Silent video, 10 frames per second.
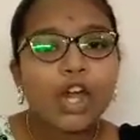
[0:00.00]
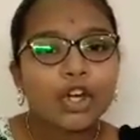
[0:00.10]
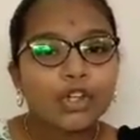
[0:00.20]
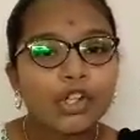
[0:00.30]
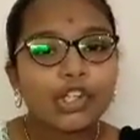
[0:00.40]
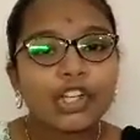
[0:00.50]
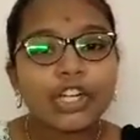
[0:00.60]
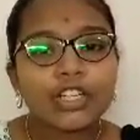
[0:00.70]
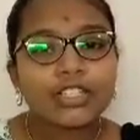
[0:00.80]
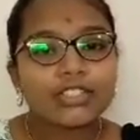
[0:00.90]
Do you know
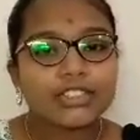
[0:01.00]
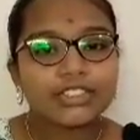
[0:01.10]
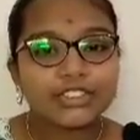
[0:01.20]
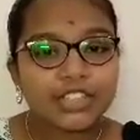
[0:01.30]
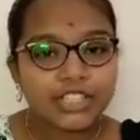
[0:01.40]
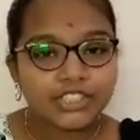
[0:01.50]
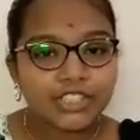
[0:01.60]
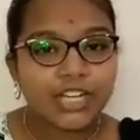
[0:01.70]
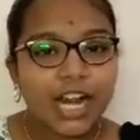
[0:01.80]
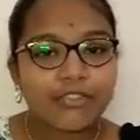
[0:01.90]
its
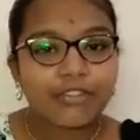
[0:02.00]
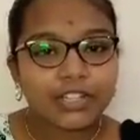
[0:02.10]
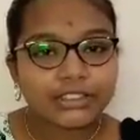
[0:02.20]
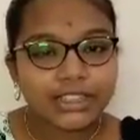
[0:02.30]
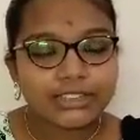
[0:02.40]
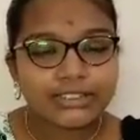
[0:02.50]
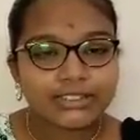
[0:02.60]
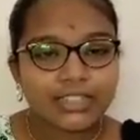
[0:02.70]
structure and functions?